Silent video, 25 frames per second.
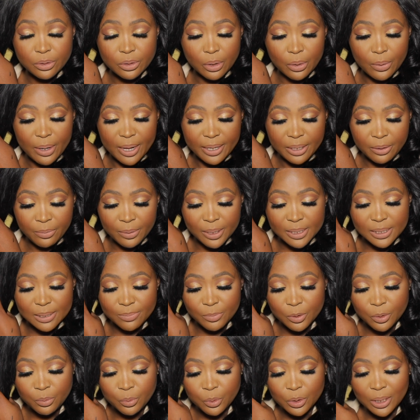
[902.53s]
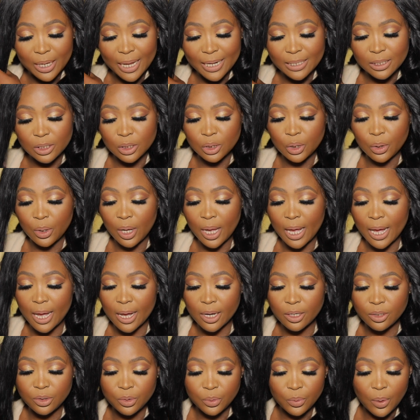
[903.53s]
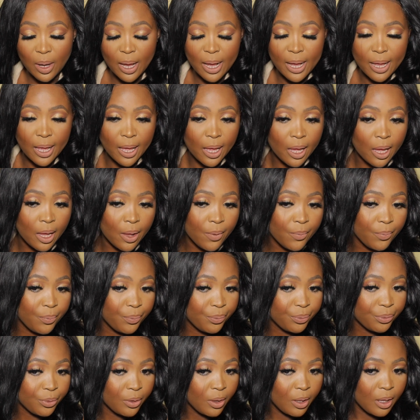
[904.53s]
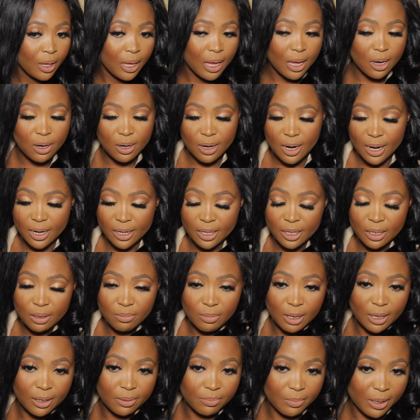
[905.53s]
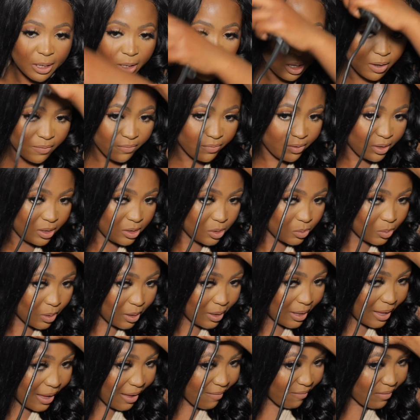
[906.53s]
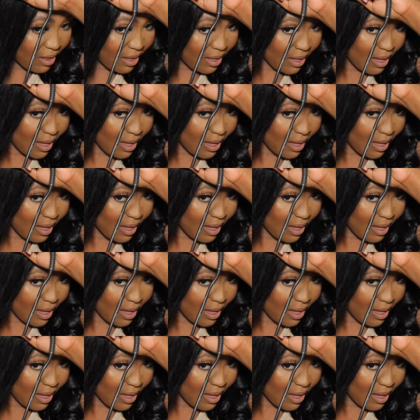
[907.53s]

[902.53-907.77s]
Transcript: So anyway, someone would like to know how did I get like my confidence while having